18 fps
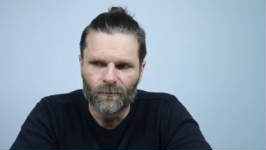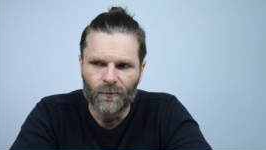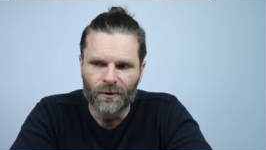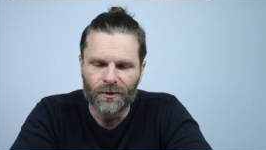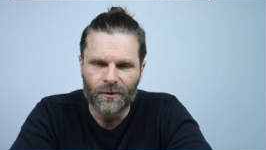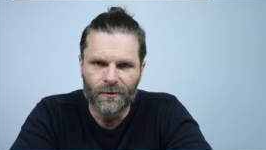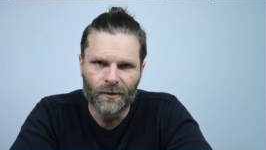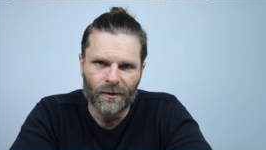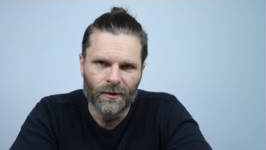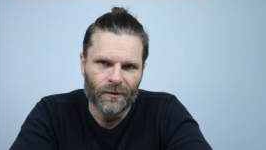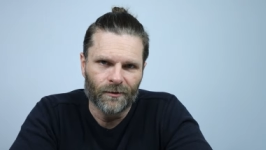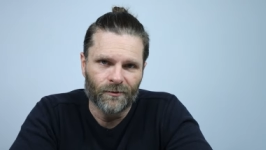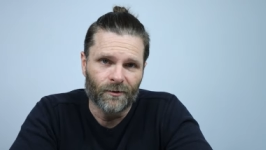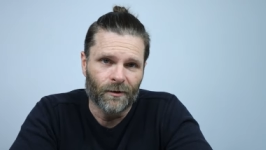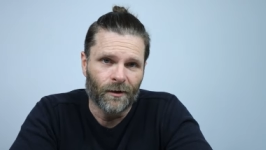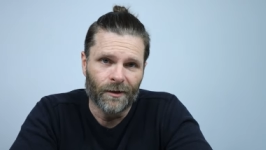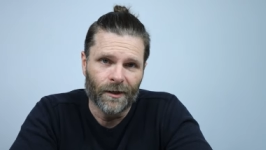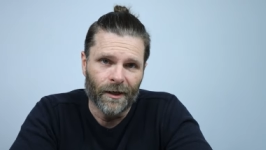which is
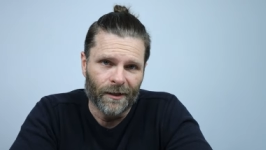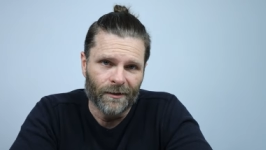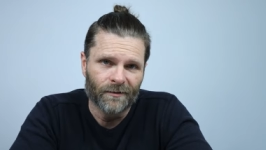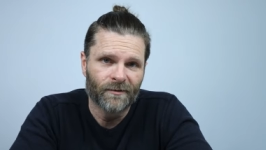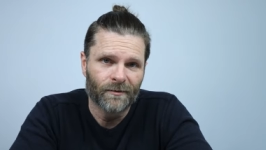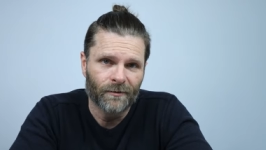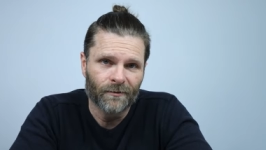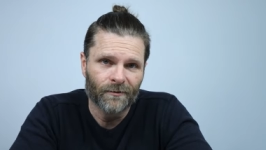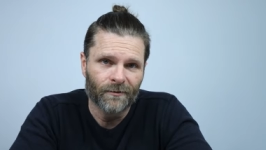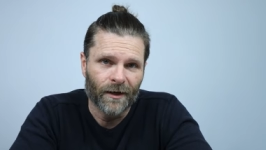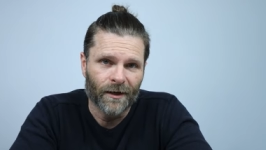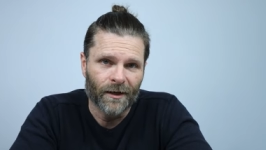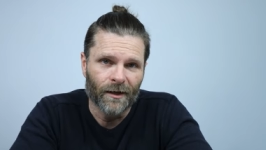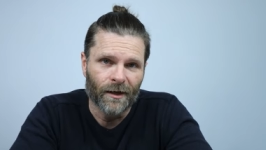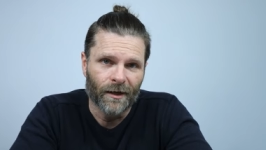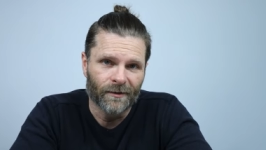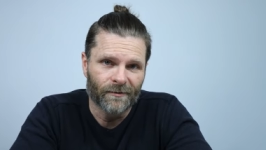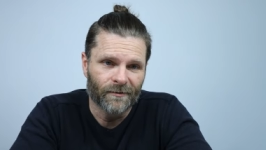nice, because I
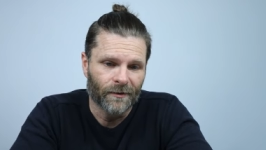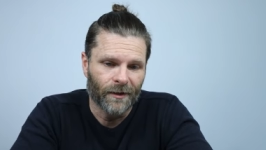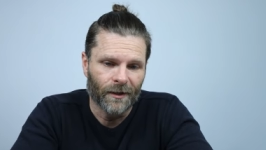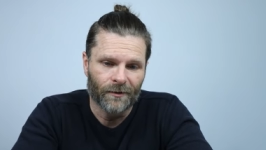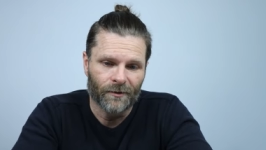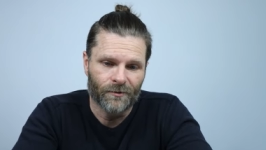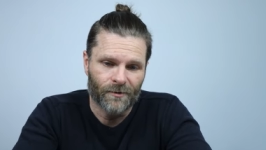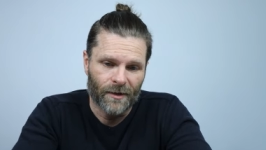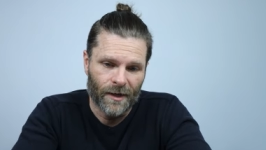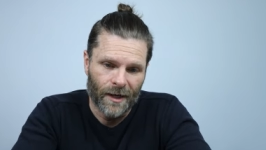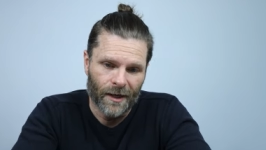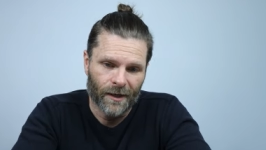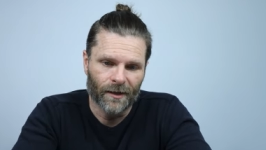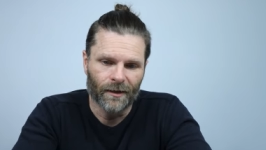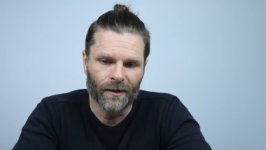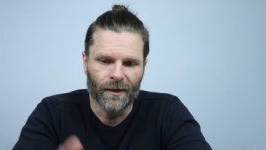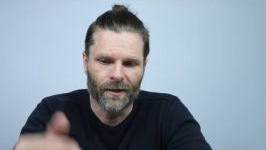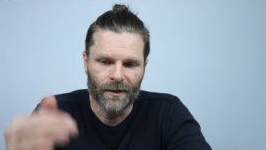can isolate the
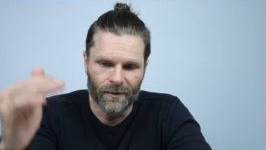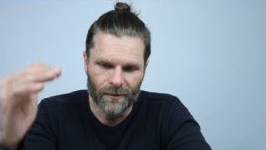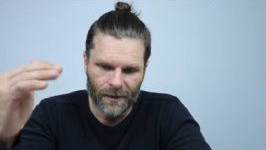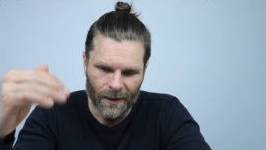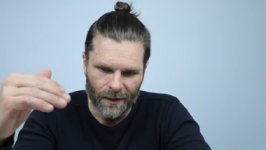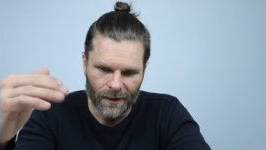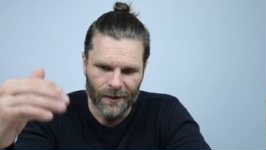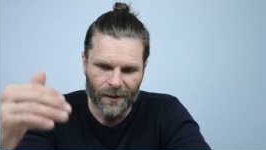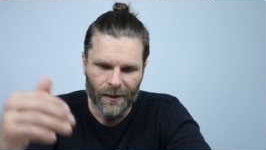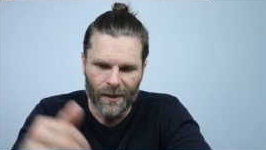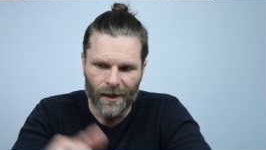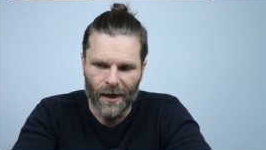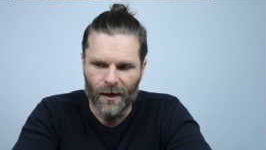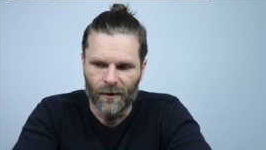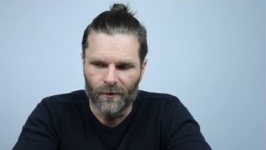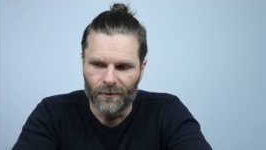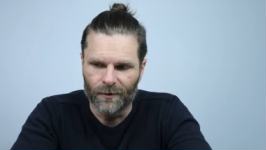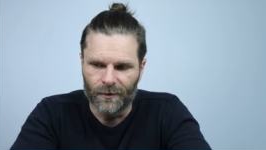track and I can edit it
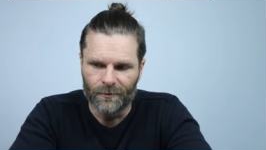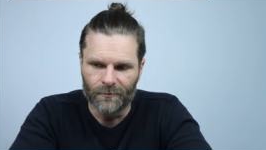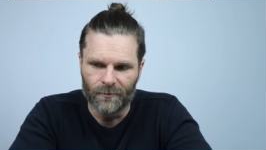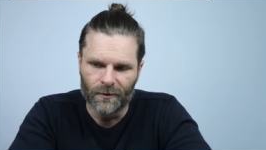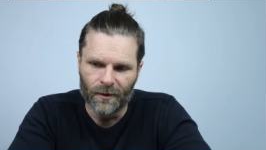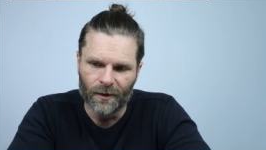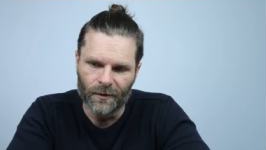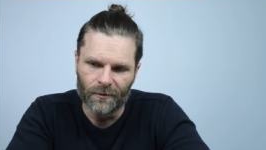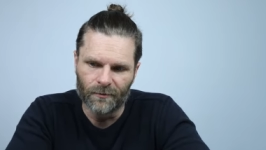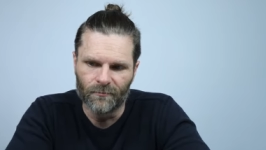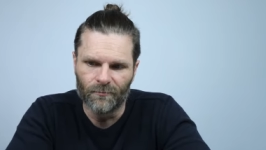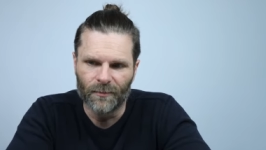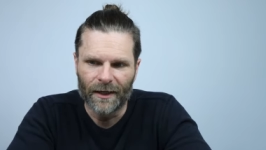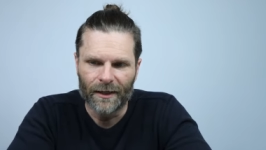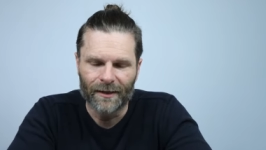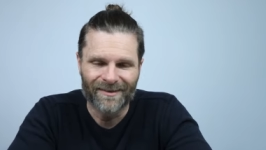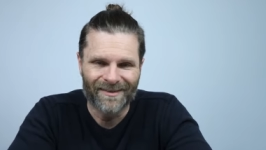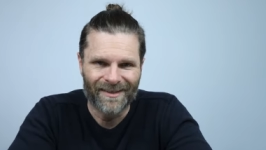out and
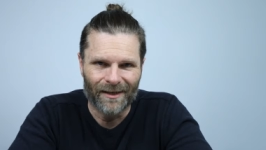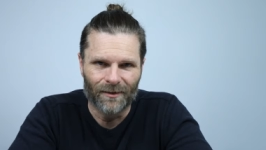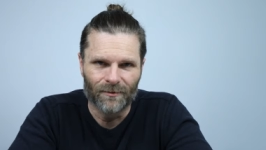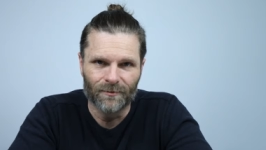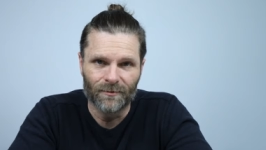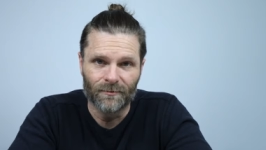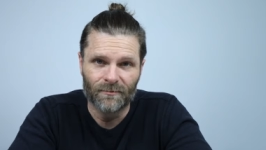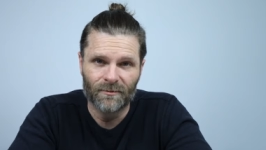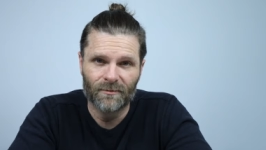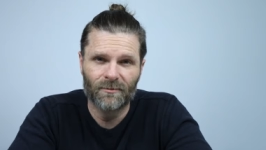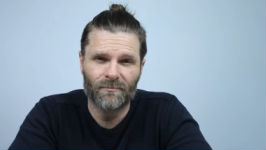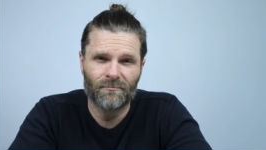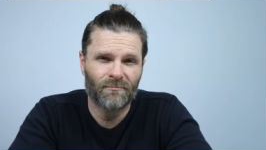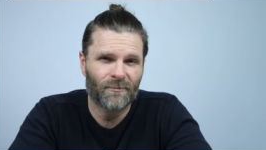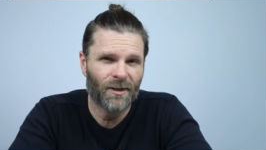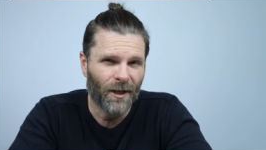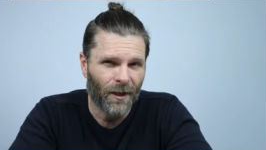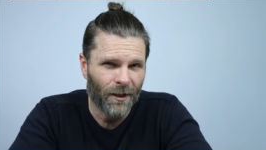make it sound
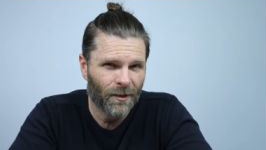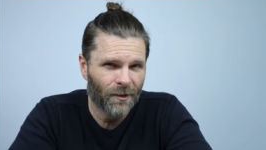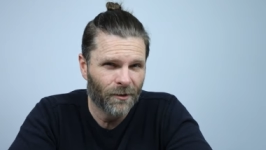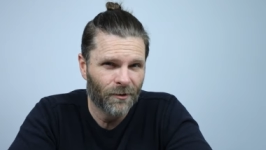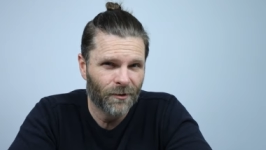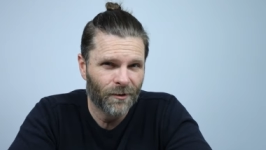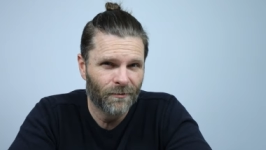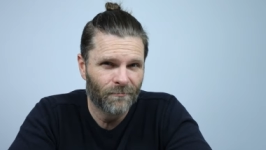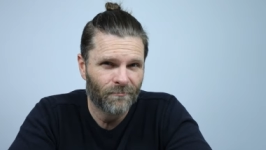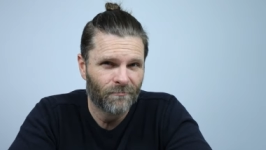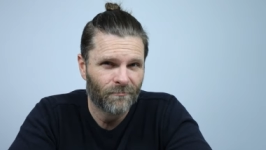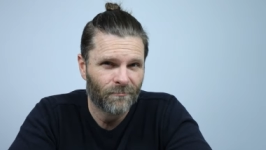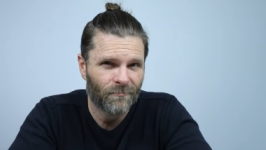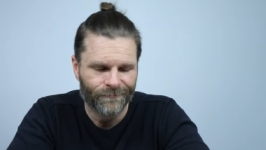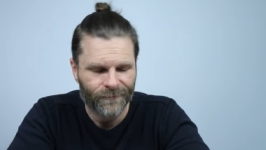kind of good.